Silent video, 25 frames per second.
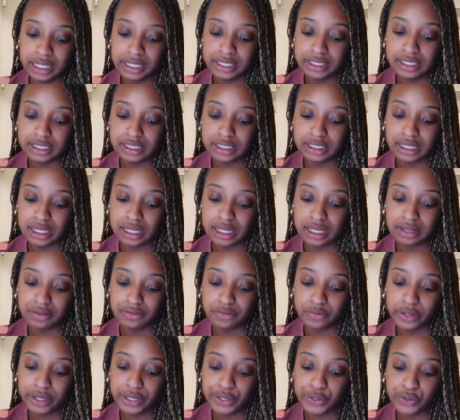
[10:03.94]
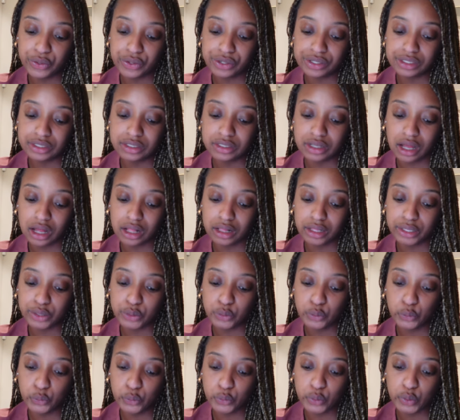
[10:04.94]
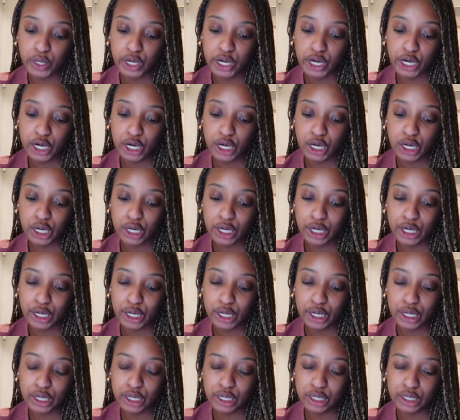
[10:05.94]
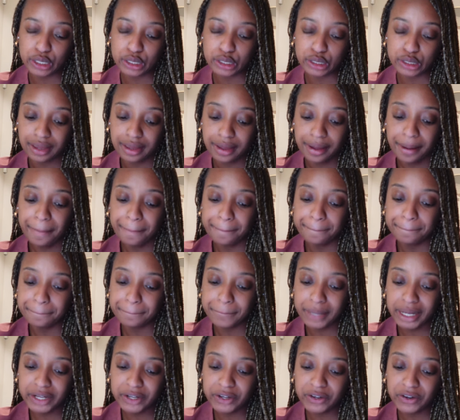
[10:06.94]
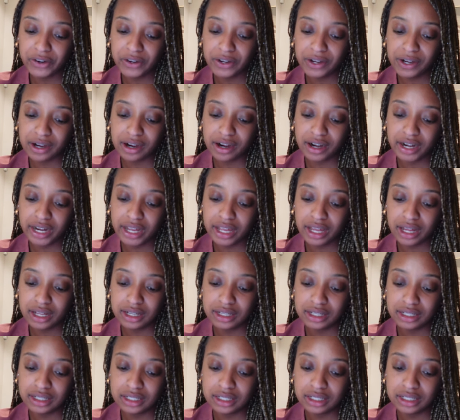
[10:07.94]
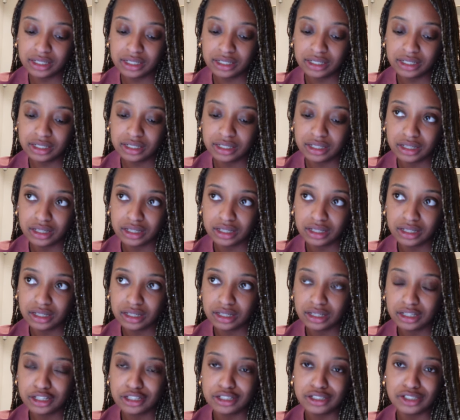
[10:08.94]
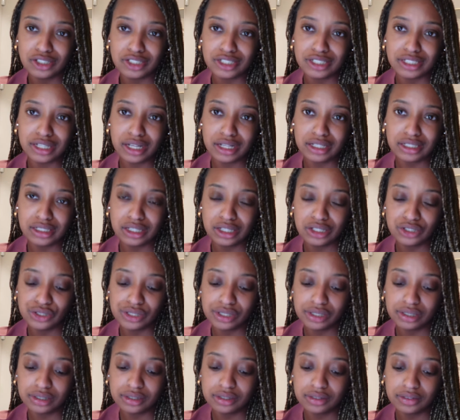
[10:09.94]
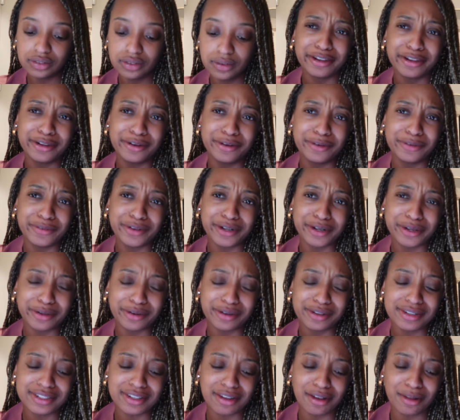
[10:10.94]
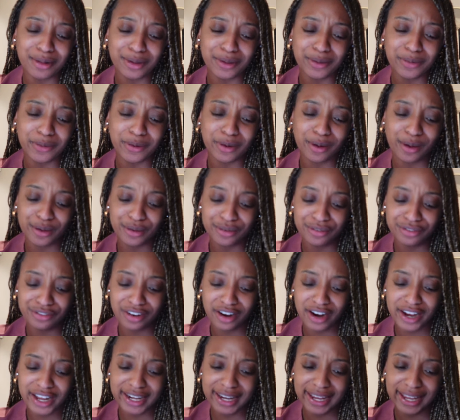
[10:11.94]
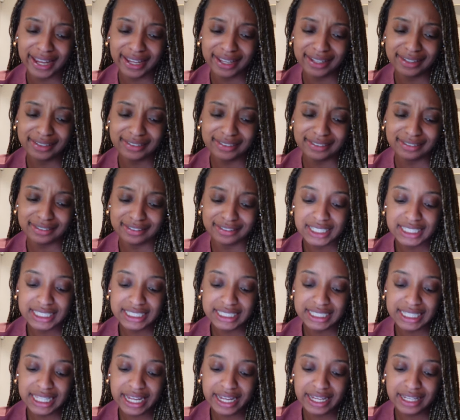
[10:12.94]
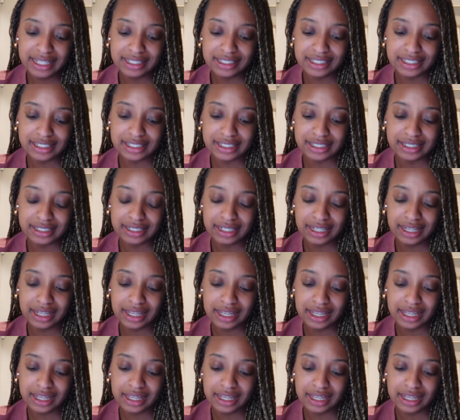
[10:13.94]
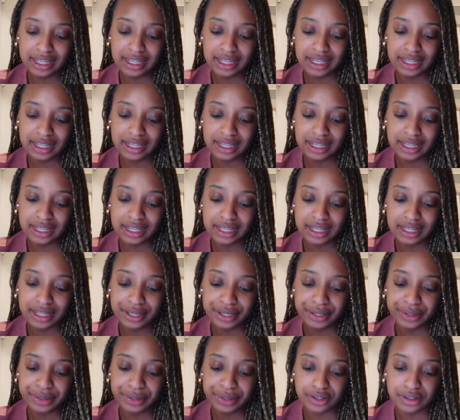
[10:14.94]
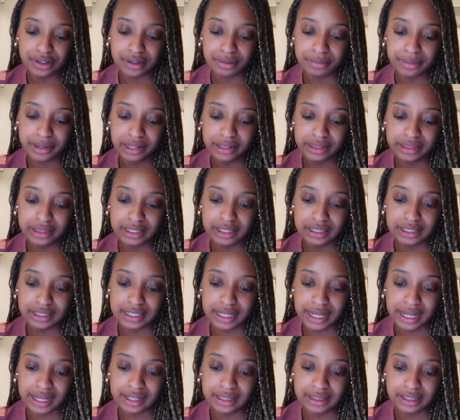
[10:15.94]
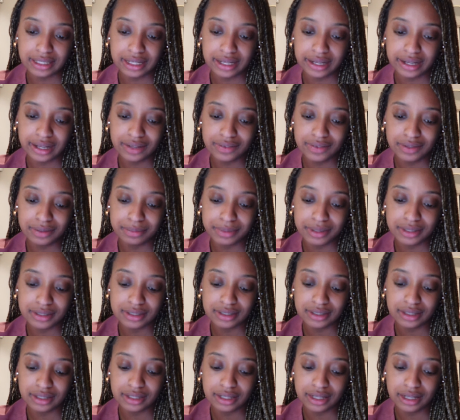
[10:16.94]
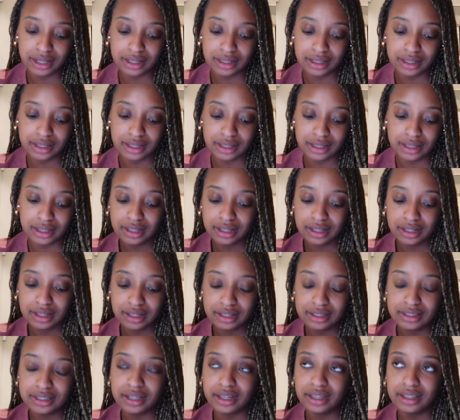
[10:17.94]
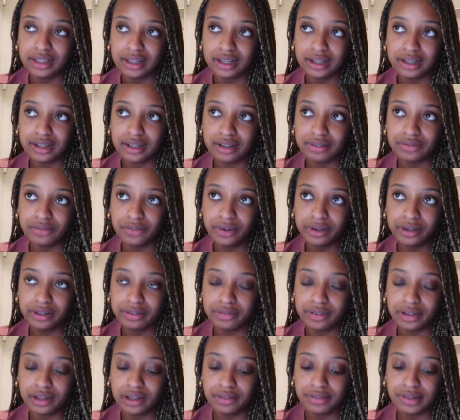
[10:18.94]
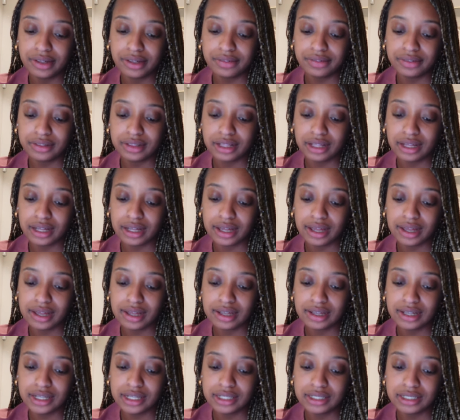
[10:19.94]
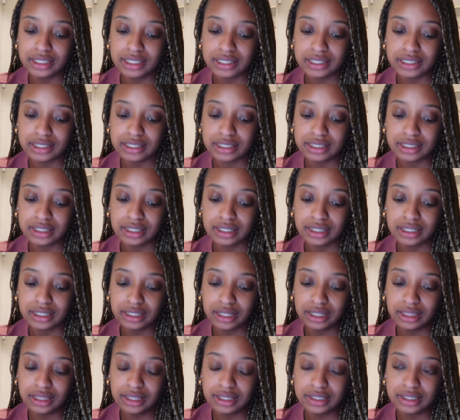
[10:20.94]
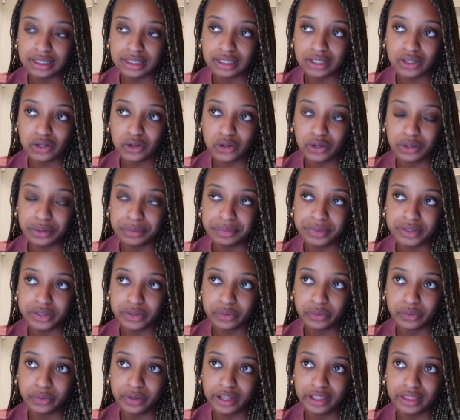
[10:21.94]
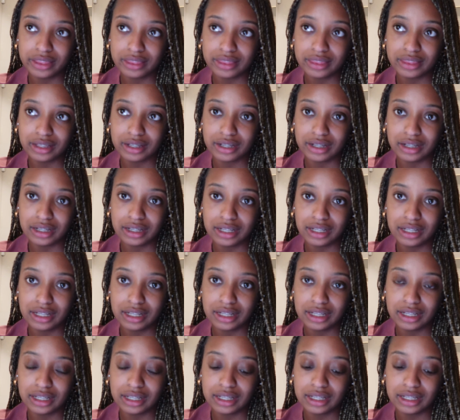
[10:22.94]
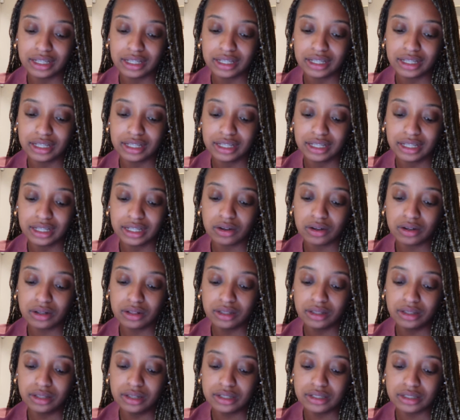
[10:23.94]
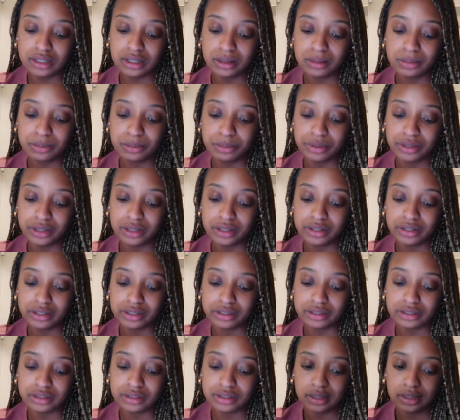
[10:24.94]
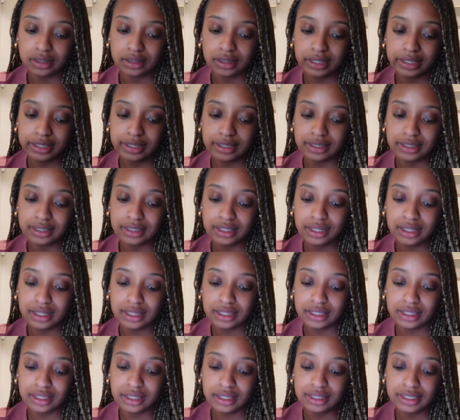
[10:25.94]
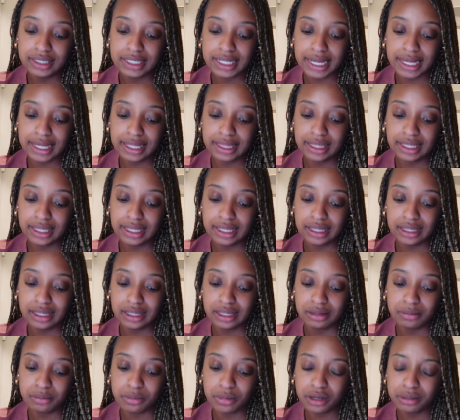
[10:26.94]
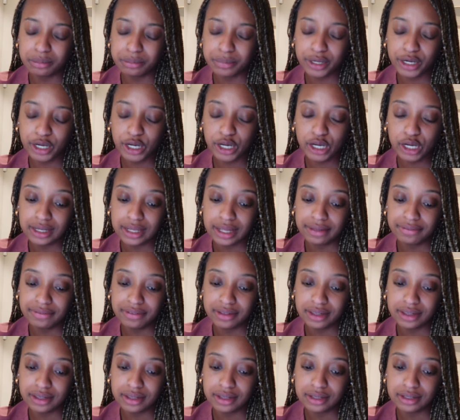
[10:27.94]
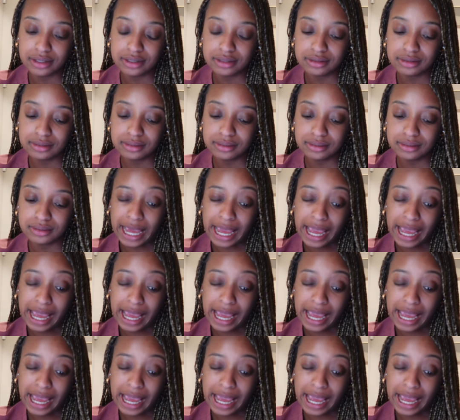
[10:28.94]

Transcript: Let's see if we can go to Solid Core. My girl Ariana, she's not teaching. I don't want to go to Solid Core on a Friday. Let's see about the daily. I haven't been to the daily. Daily at 9:45, I have a class. Daily sculpt, 1:30. All of these are booked. Let's see, the daily Iman part, 11.